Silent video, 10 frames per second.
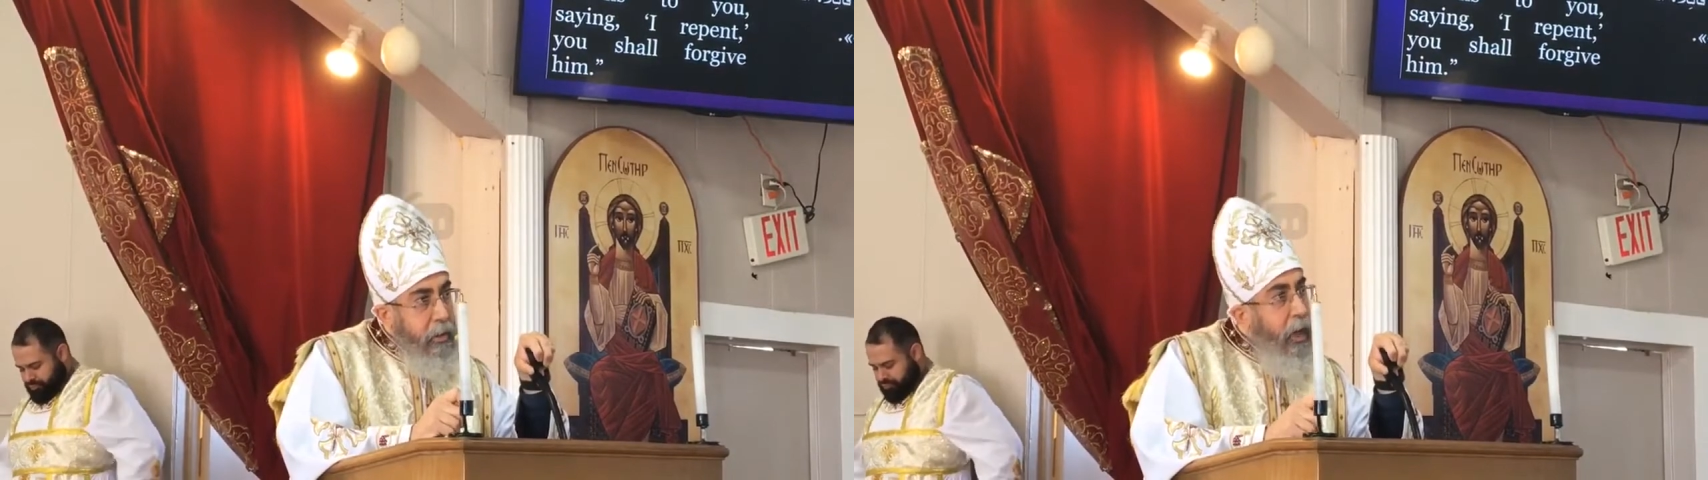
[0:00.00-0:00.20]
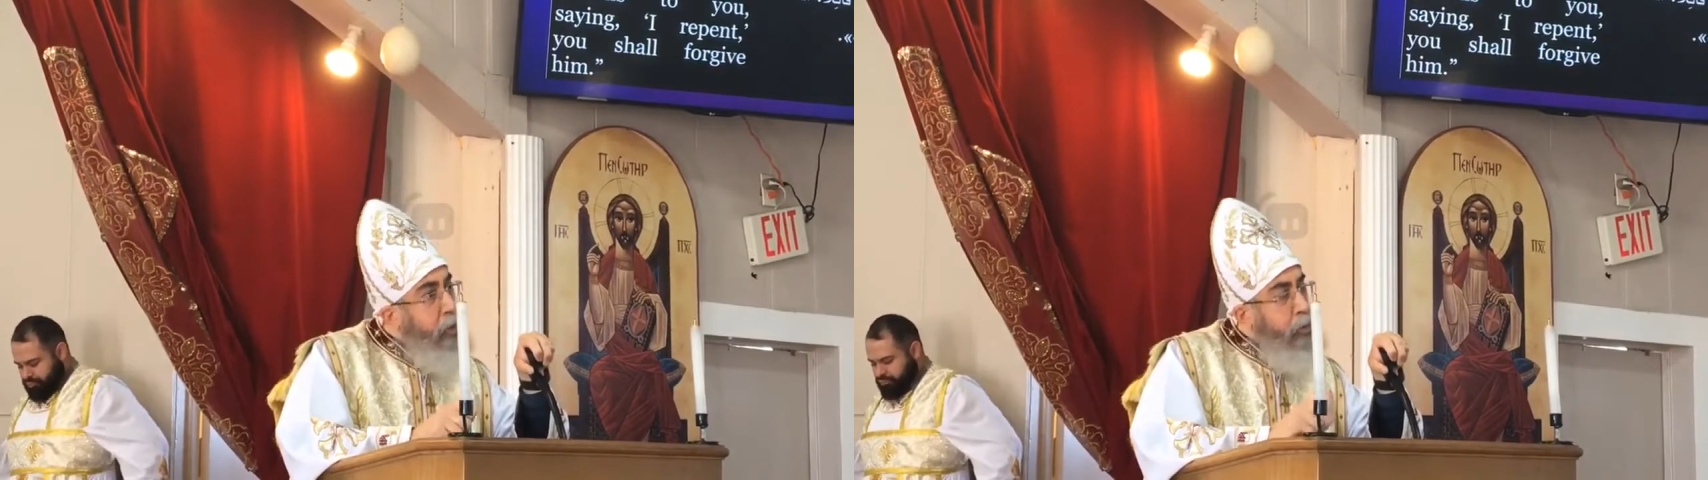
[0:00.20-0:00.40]

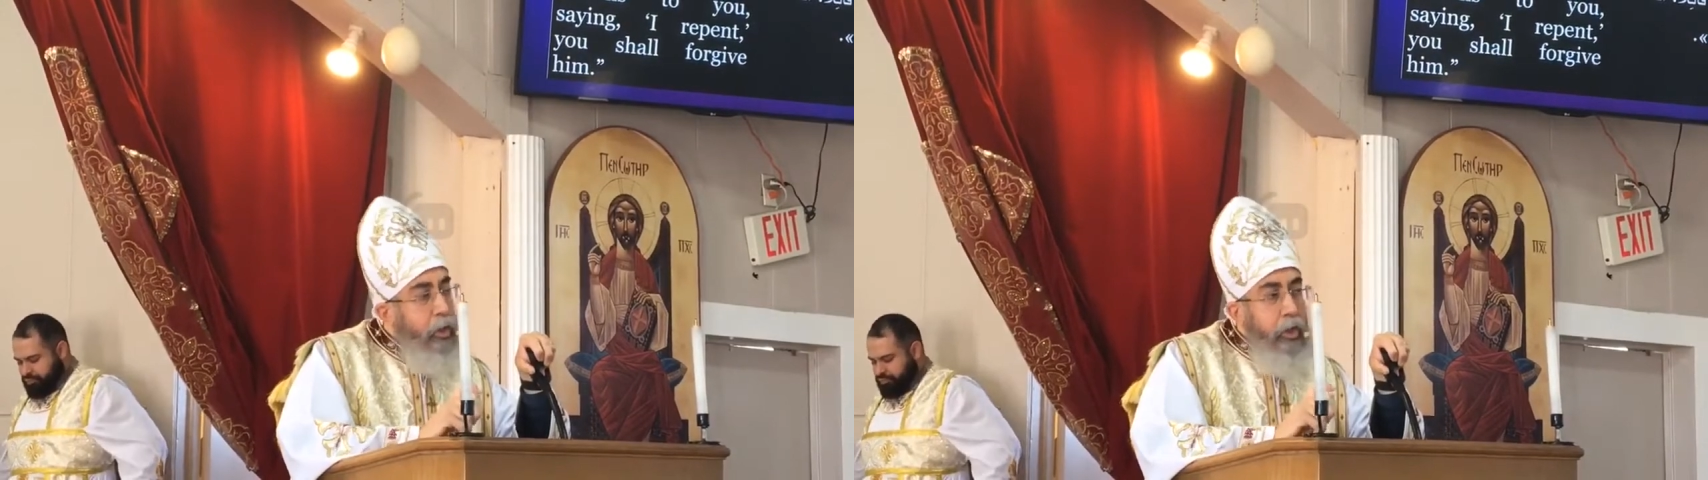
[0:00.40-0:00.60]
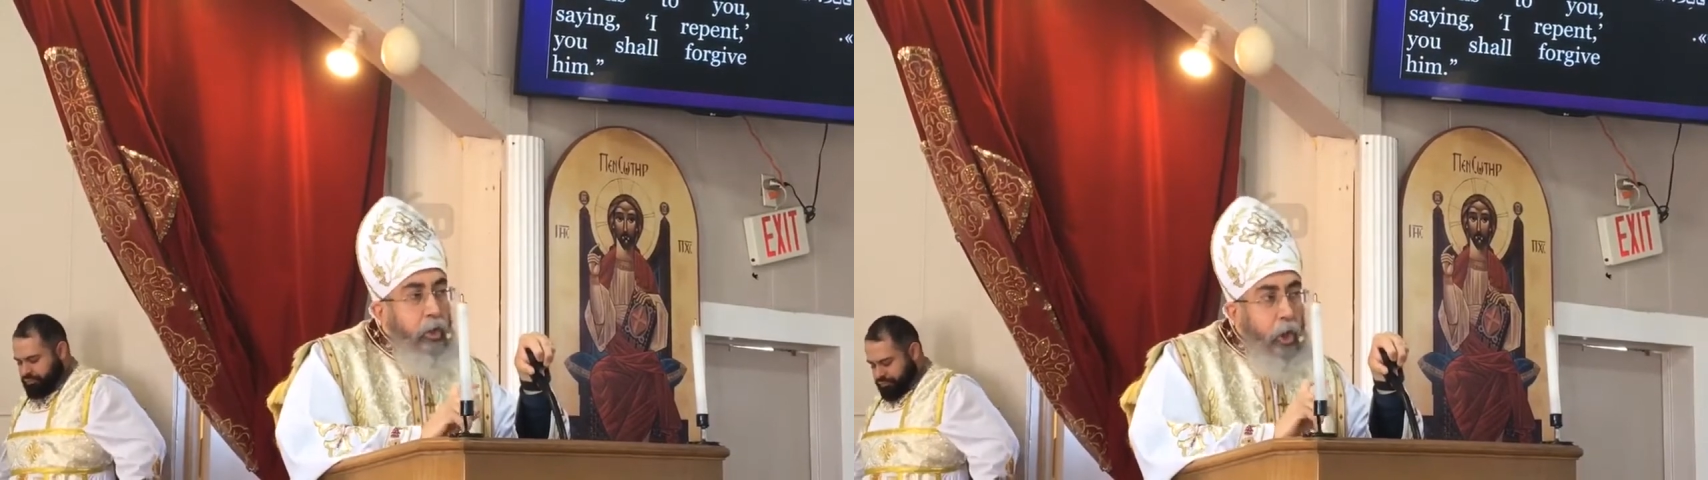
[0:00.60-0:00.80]
God
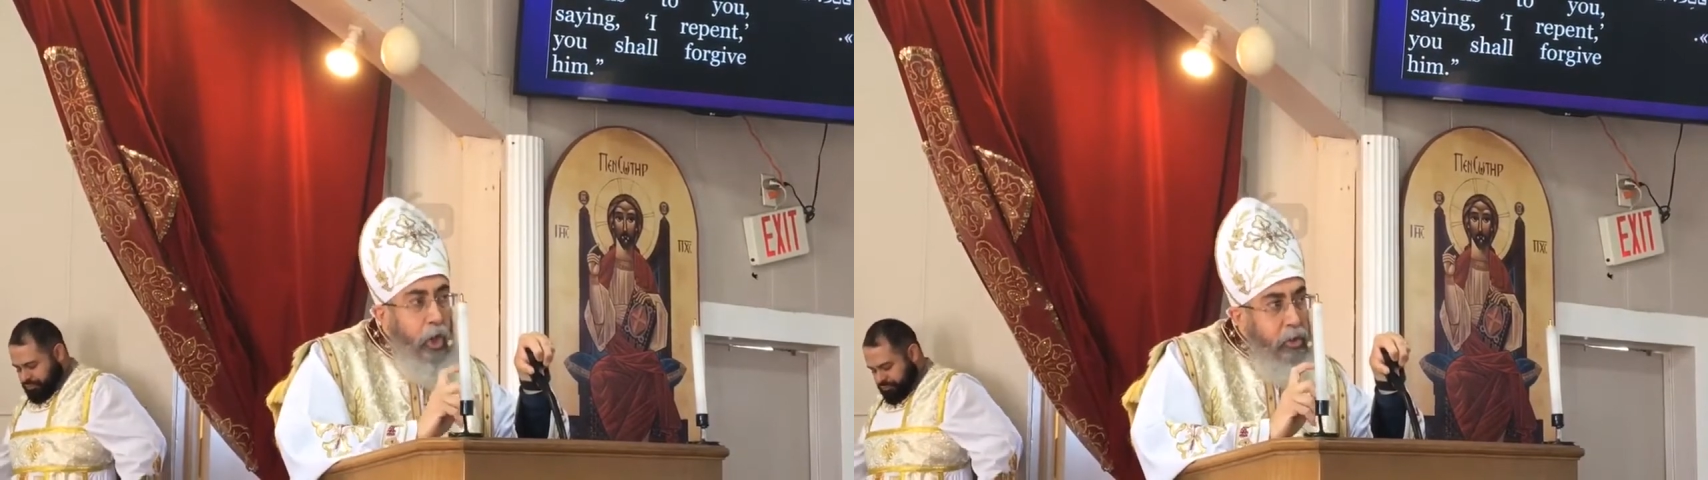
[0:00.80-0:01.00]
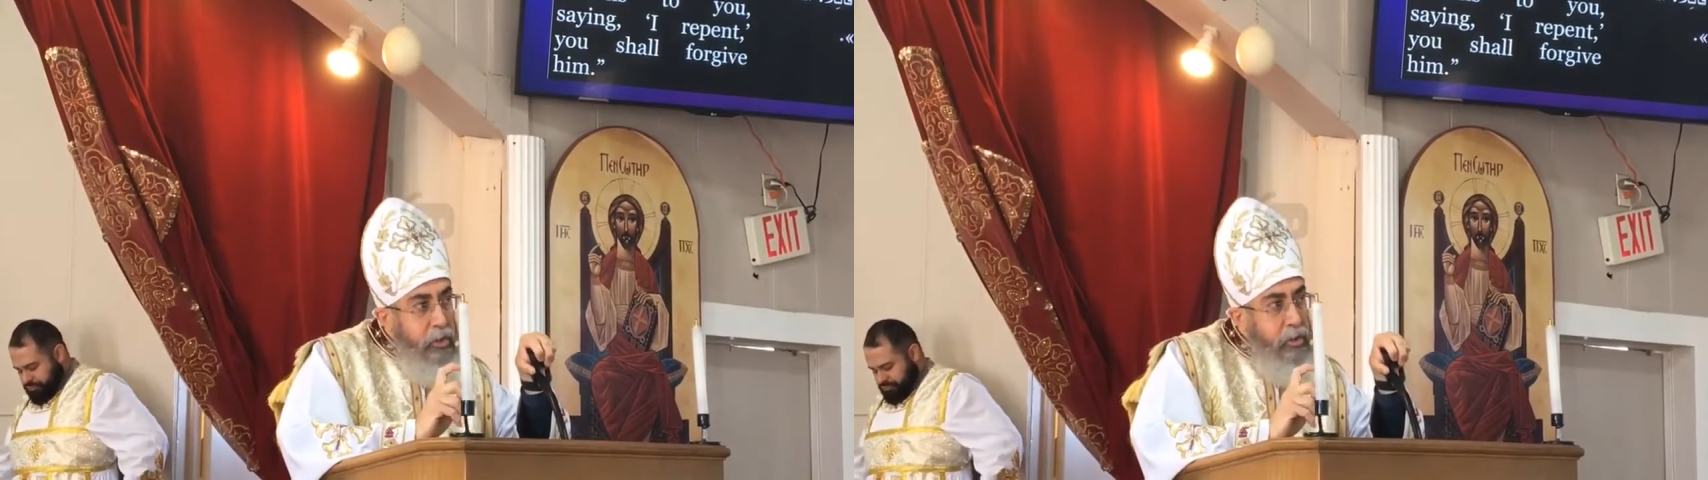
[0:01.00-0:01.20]
will
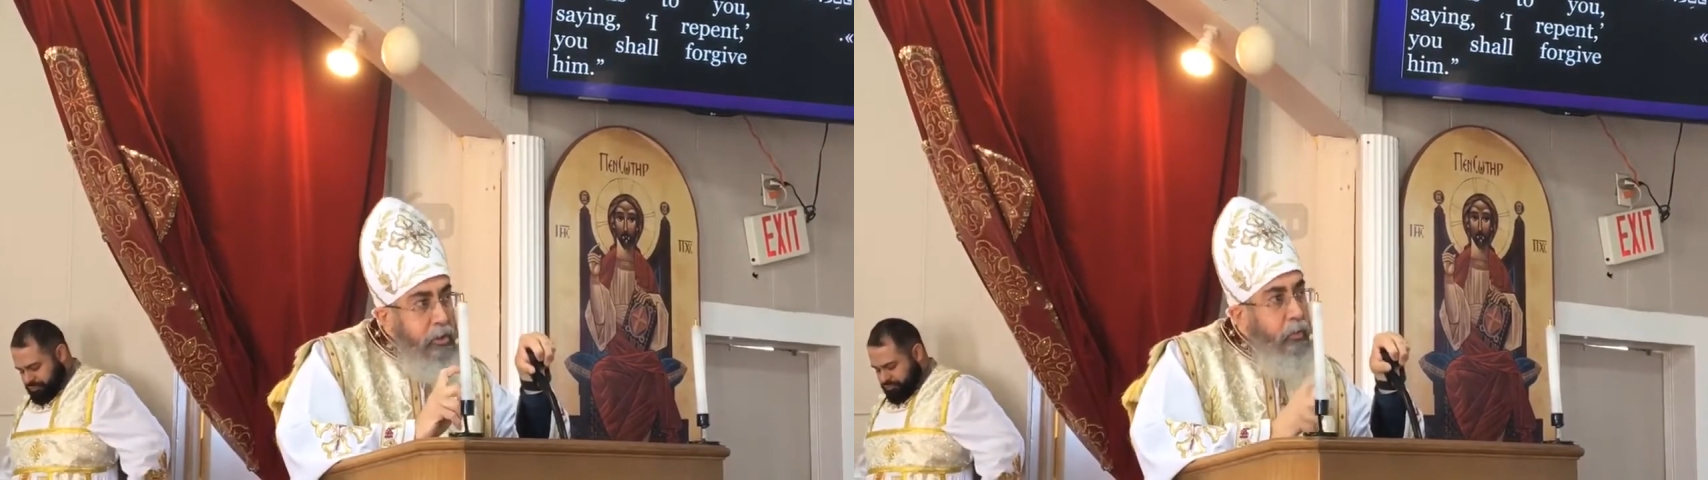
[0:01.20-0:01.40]
not,